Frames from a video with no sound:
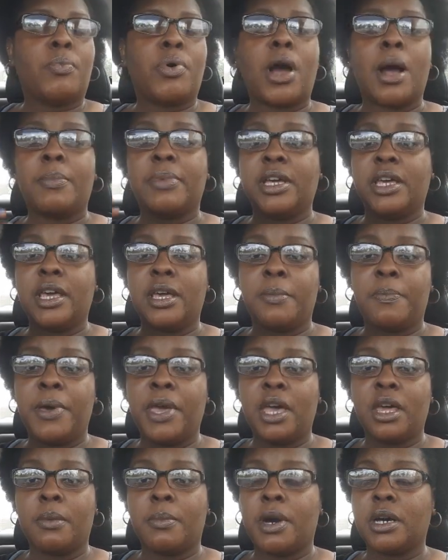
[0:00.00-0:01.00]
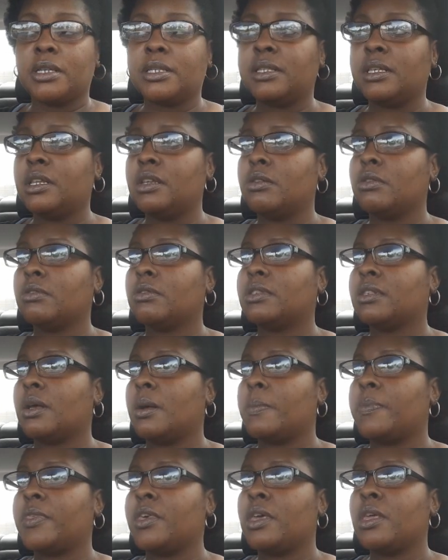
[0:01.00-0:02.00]
probably hit Panama City or
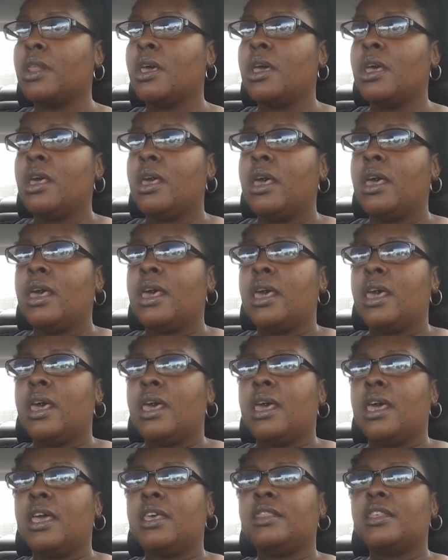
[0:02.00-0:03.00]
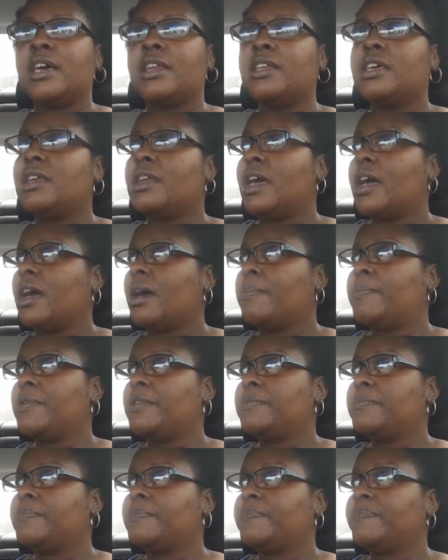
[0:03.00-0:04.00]
something, and that didn't
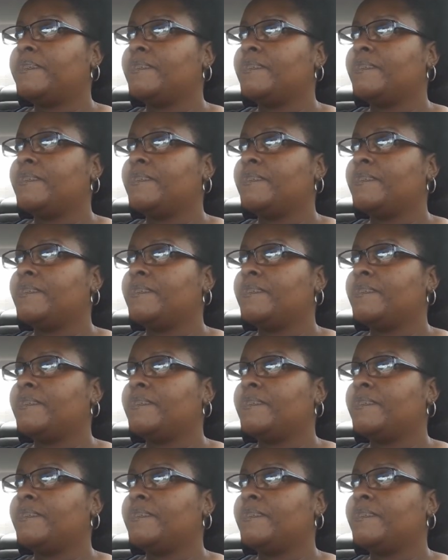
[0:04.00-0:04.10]
happen.